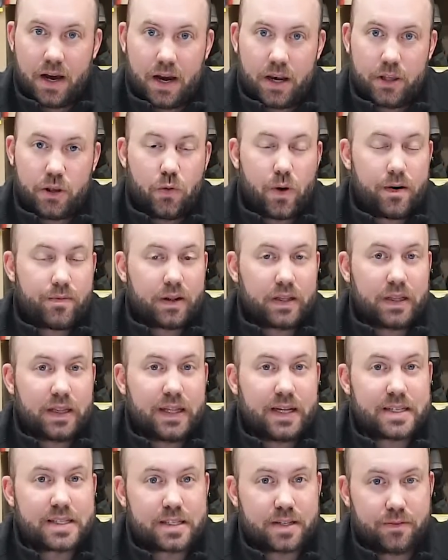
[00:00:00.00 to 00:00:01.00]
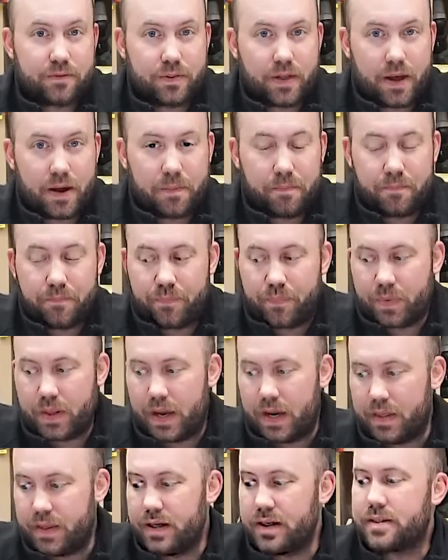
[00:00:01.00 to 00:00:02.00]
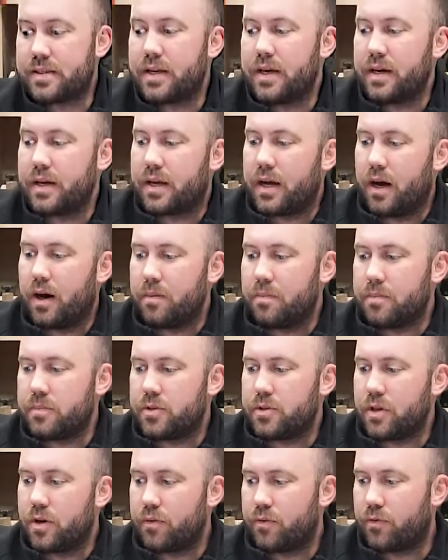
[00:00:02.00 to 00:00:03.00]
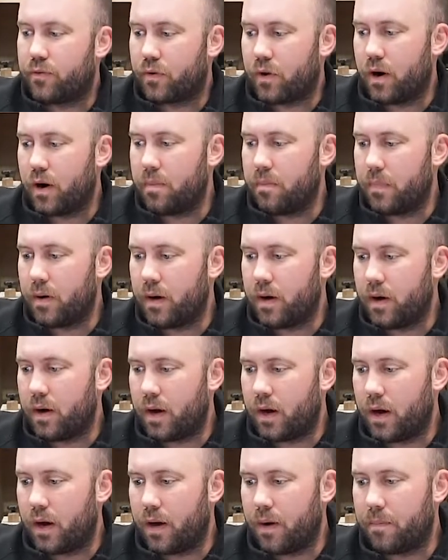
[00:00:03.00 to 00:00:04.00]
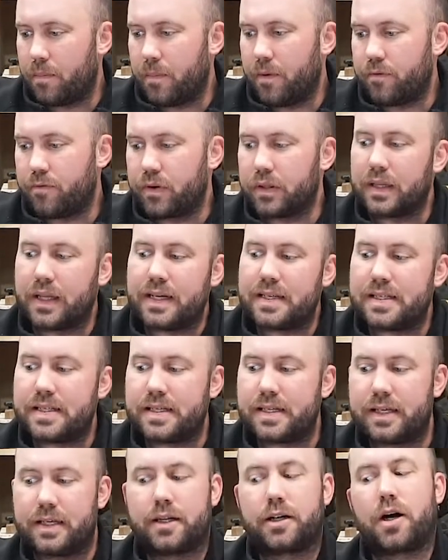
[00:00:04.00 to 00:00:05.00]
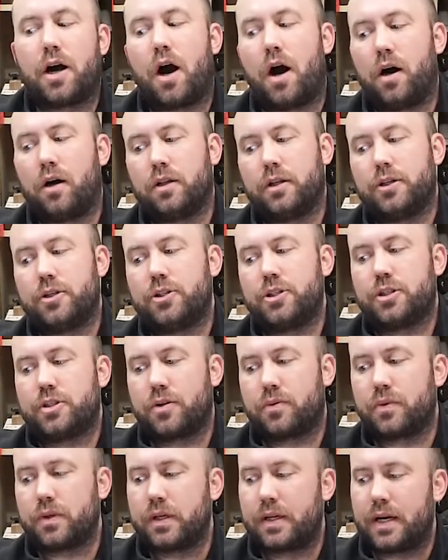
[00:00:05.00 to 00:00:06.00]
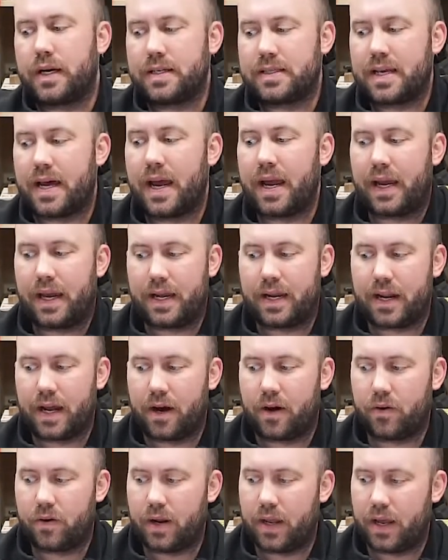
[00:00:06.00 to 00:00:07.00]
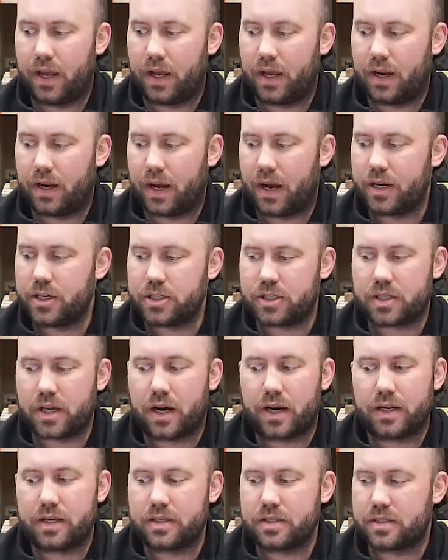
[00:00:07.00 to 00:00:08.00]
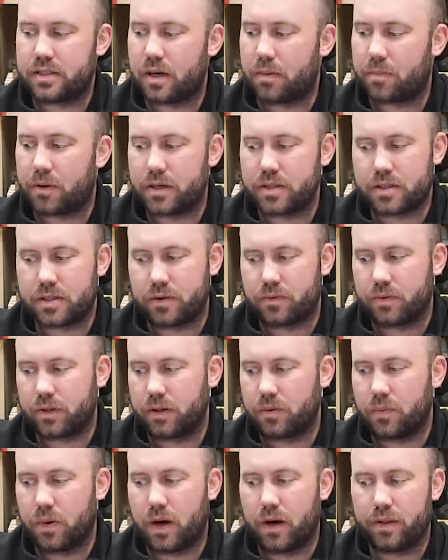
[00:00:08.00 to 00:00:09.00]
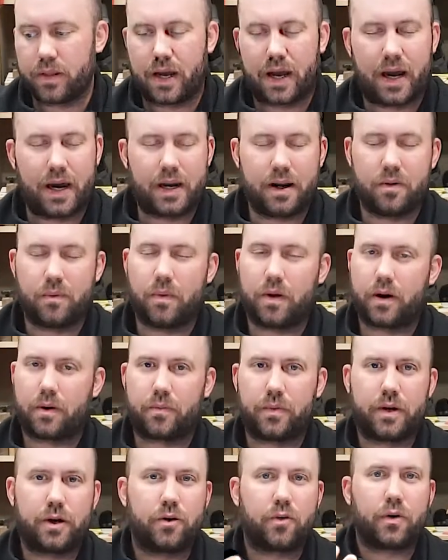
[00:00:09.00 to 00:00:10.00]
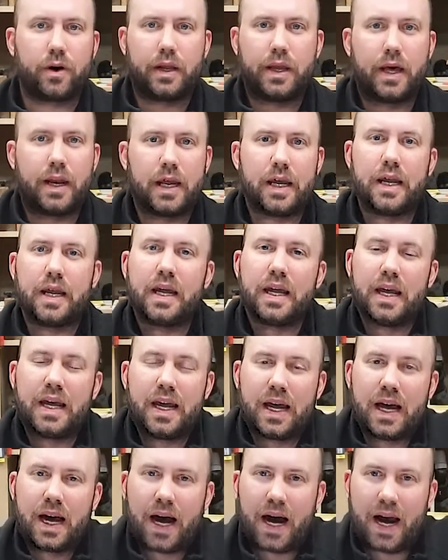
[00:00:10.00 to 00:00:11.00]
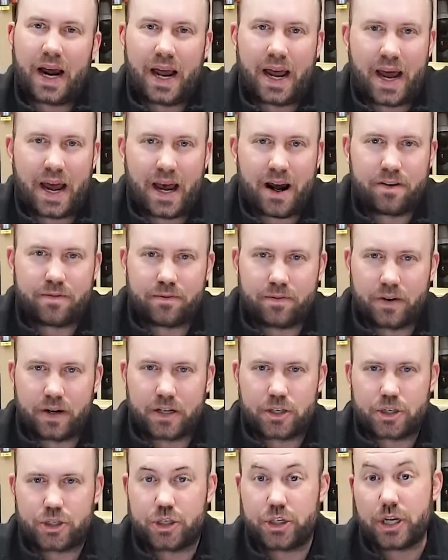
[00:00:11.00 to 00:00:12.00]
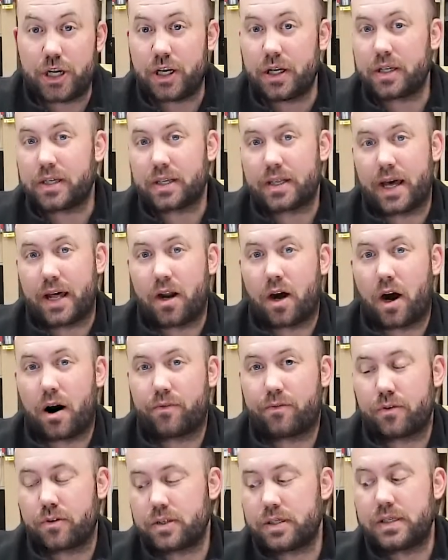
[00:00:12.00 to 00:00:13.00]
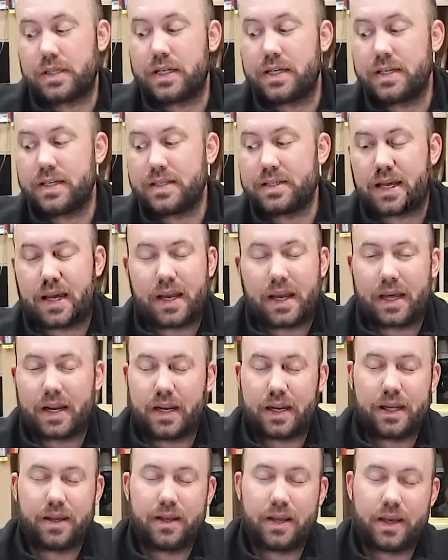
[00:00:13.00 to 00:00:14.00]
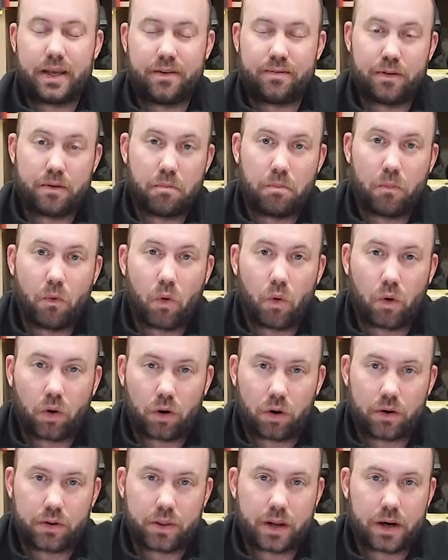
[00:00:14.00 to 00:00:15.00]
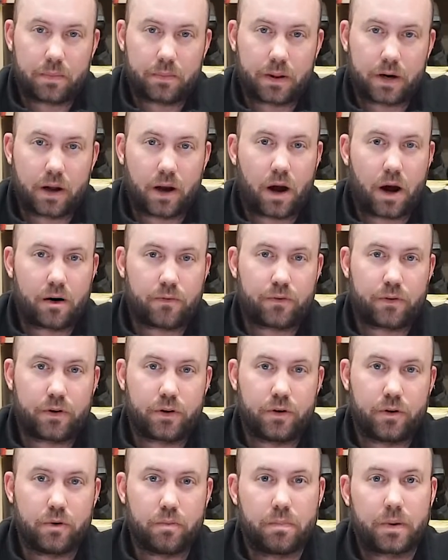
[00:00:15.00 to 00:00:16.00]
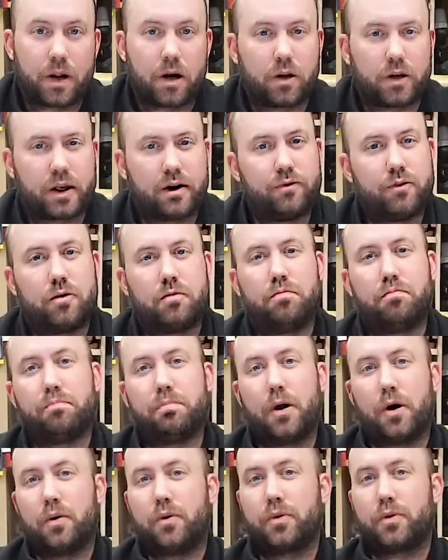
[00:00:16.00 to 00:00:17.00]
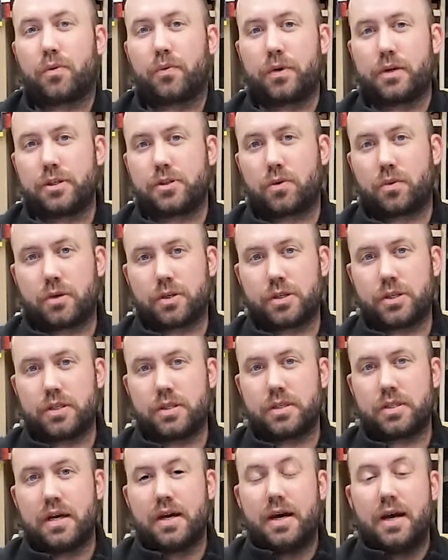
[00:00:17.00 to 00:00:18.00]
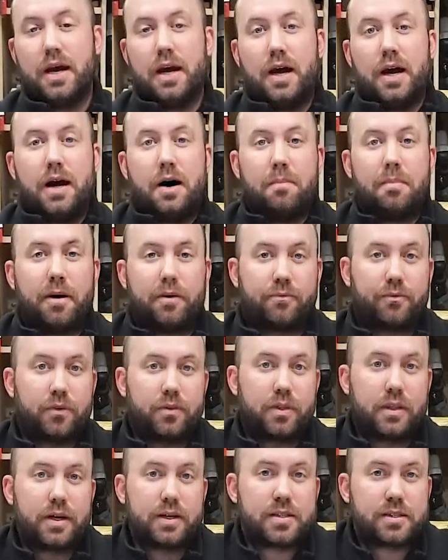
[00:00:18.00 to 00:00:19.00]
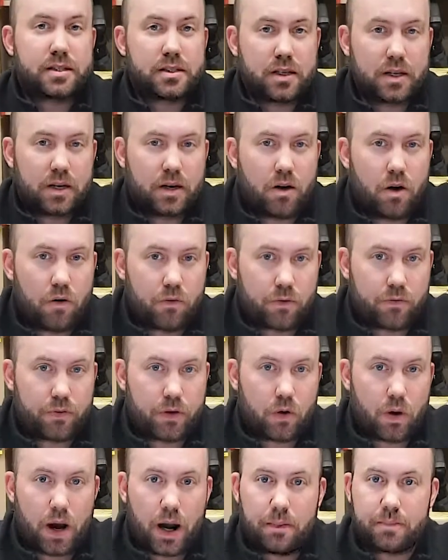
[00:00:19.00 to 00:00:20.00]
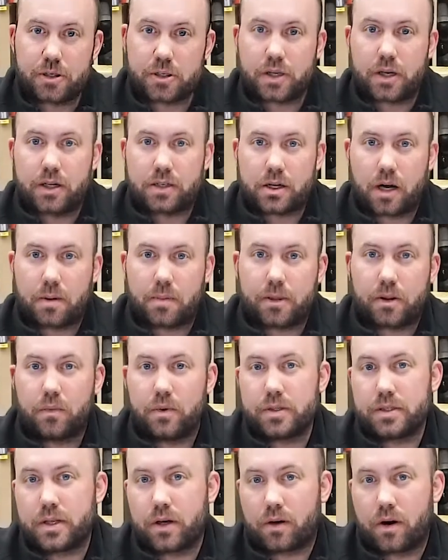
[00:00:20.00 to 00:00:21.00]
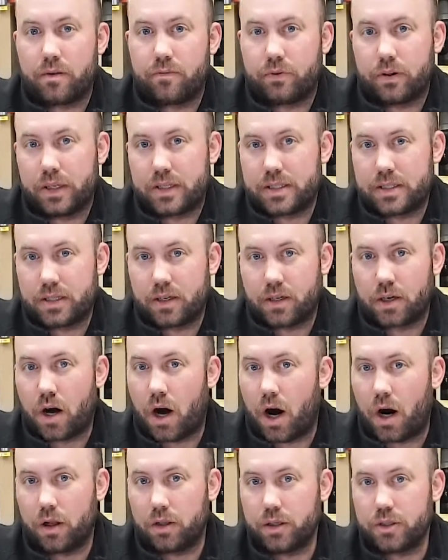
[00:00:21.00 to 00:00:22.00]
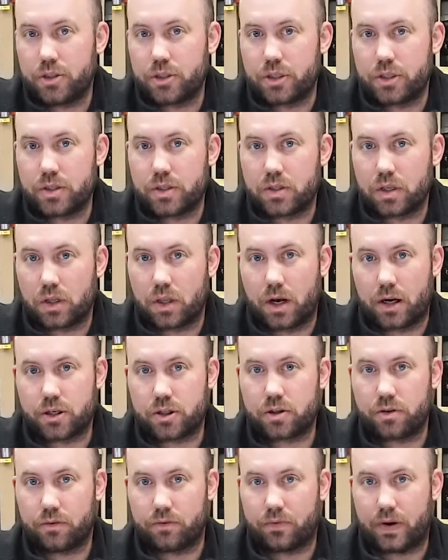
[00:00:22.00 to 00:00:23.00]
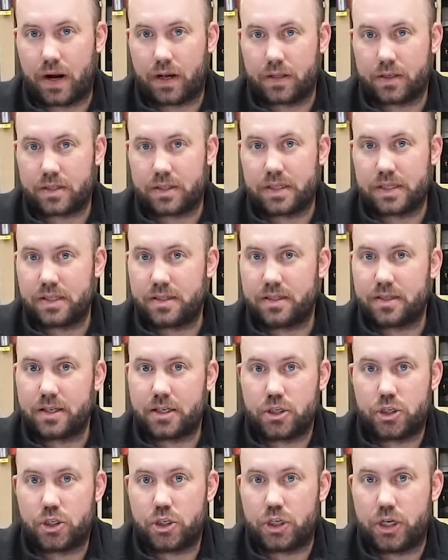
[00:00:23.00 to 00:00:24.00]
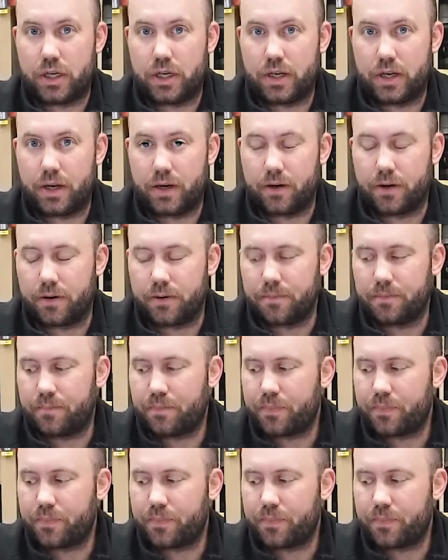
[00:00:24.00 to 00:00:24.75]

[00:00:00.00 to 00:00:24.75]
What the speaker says: You have a list of them, and this comes from Valencia College. It's a really nice handout, and I just thought it summarized it really well that I didn't want to recreate it. I have a sheet that offers these and even more that I'm going to offer you, but I'll give you both resources. But for this overview, I'm just going to talk about the ones that are on Valencia College's logical fallacies sheet here.